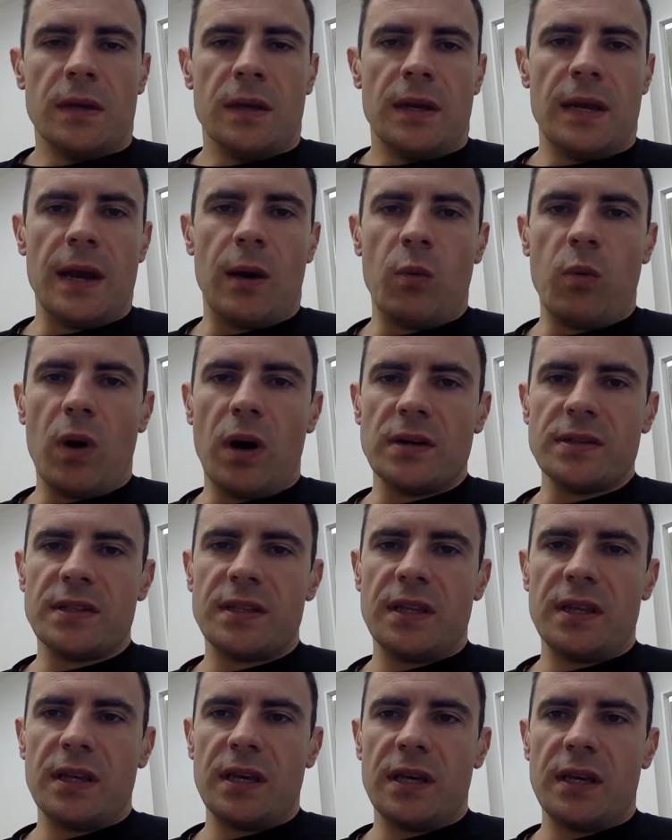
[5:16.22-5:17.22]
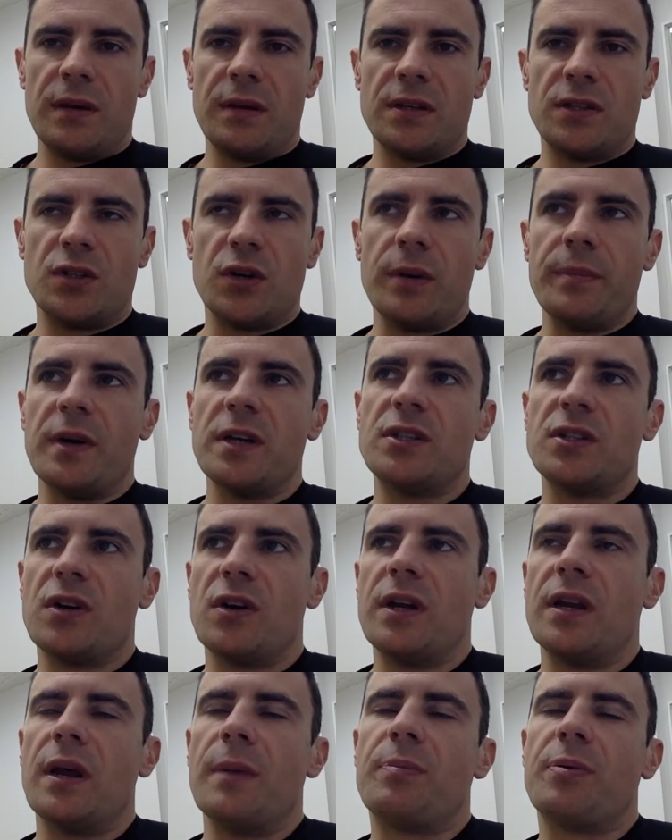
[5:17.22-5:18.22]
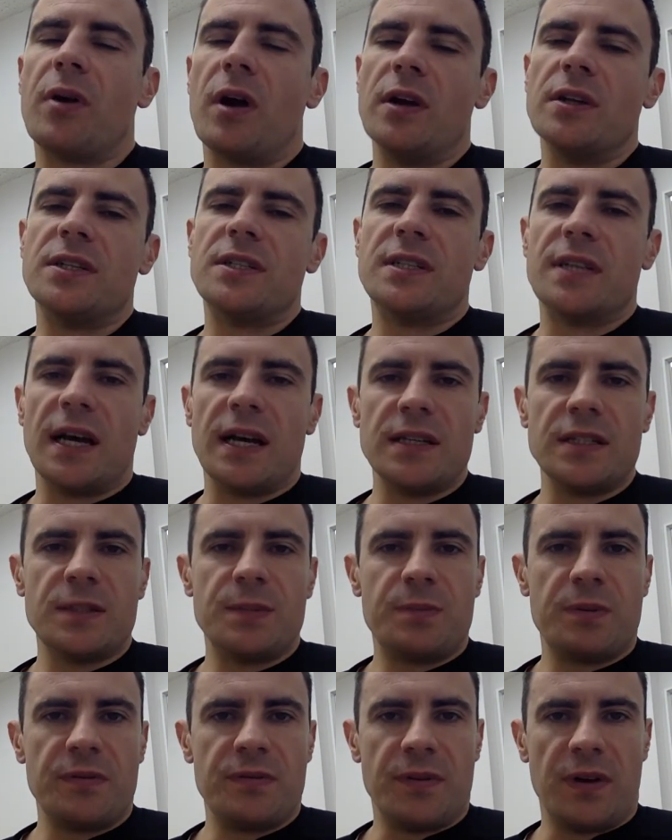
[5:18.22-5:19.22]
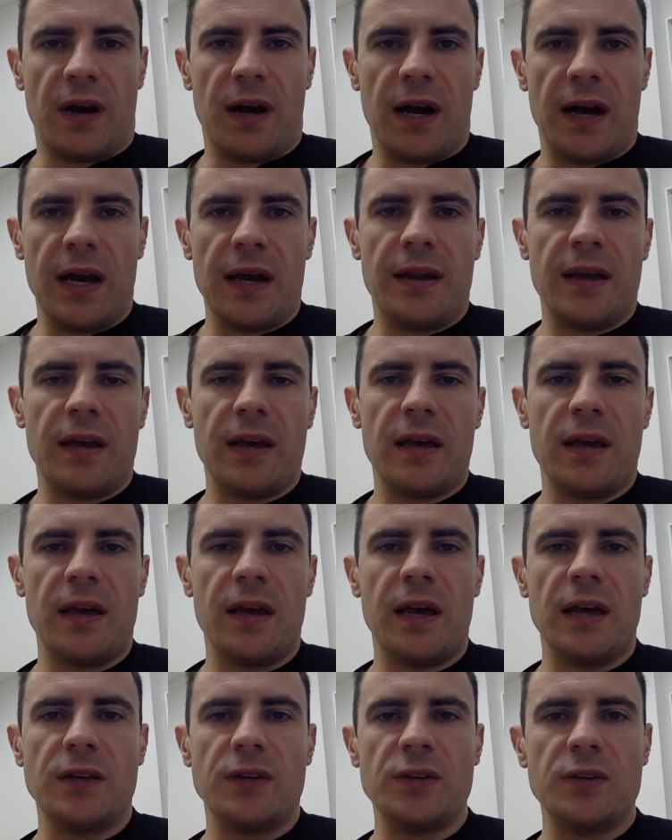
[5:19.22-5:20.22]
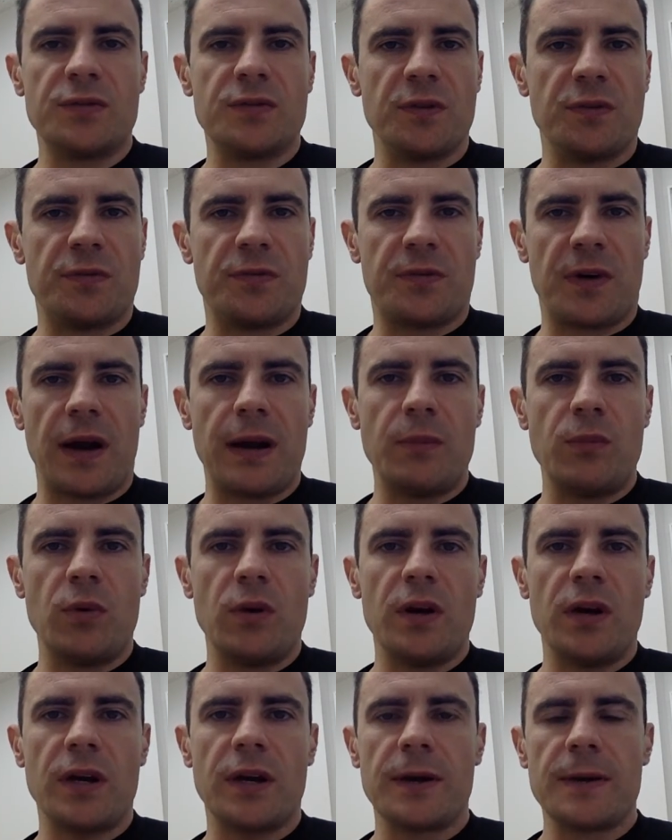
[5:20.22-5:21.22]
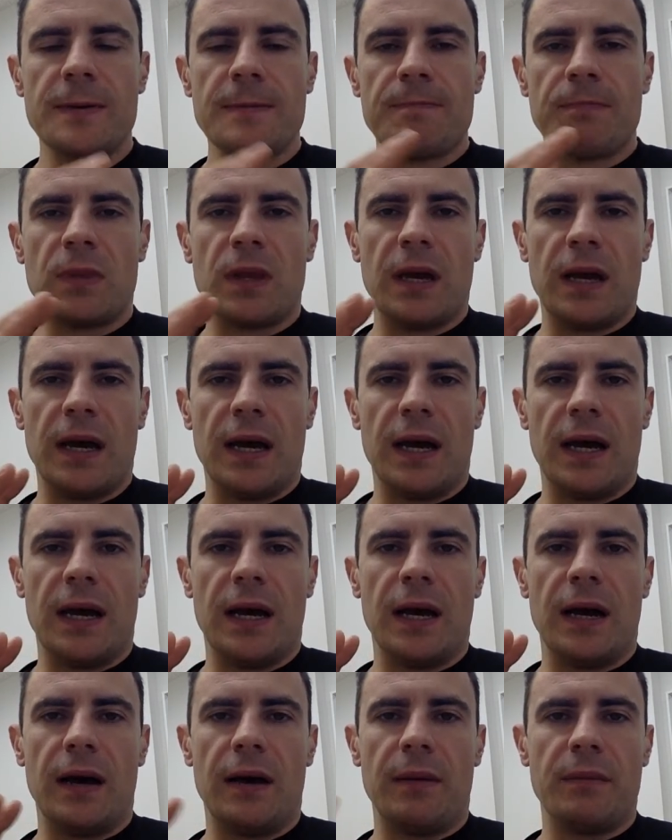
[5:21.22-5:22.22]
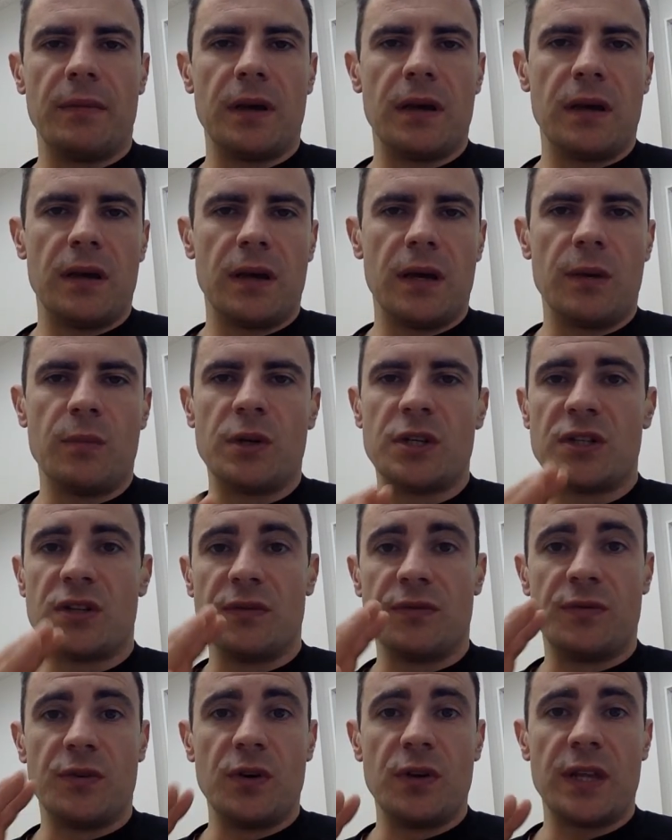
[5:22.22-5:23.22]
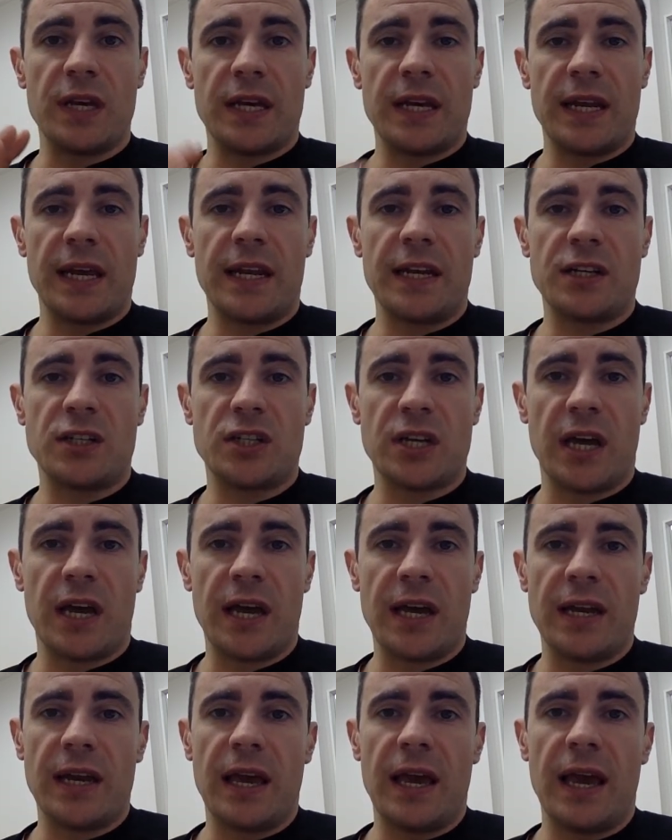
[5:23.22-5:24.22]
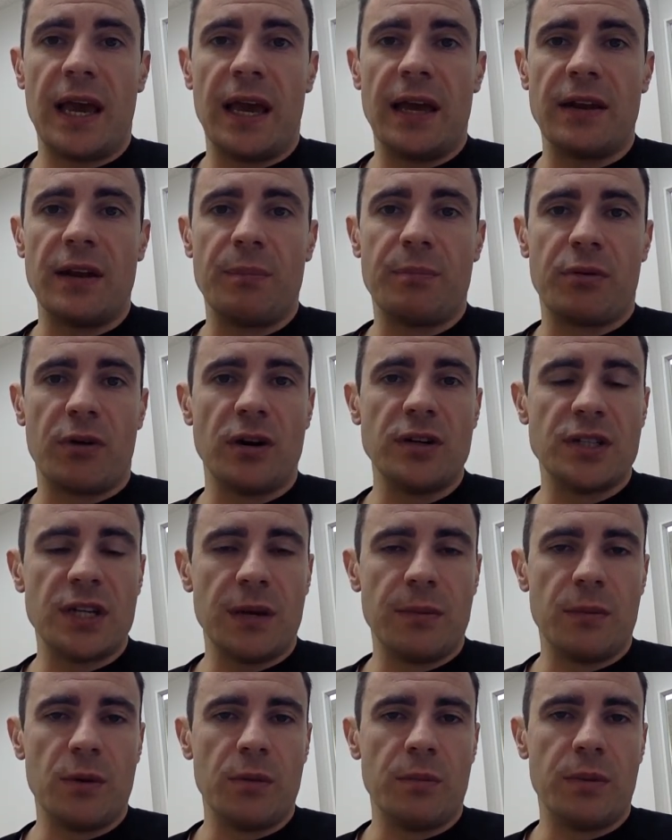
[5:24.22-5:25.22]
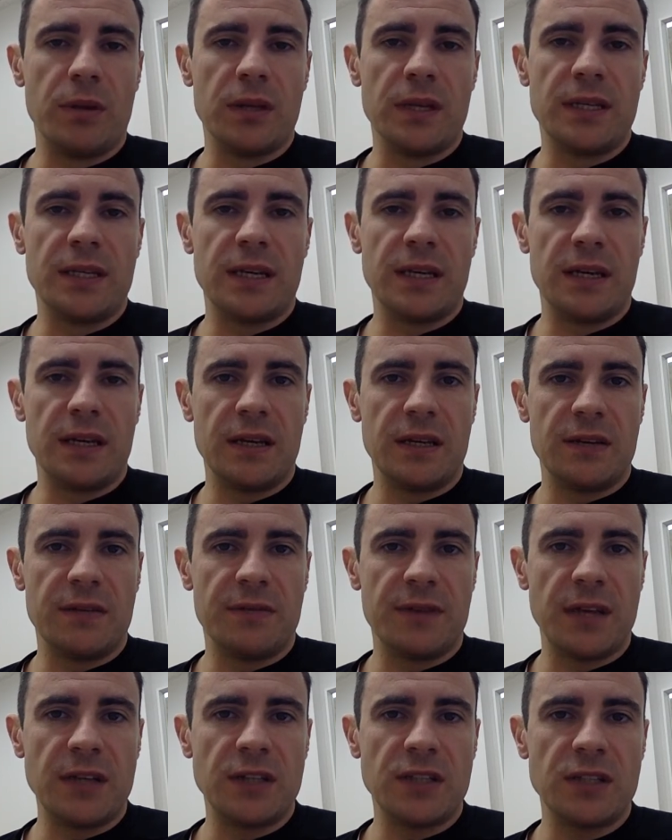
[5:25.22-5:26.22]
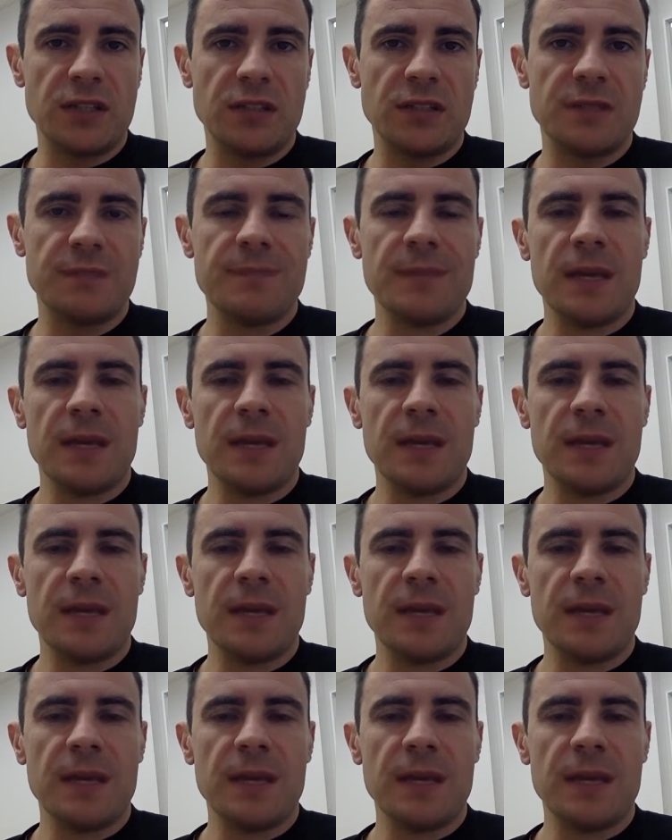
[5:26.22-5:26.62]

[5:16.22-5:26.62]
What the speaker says: Now, whilst the joint-by-joint approach does provide a useful framework in which to view the kinetic chain and approach our mobility interventions,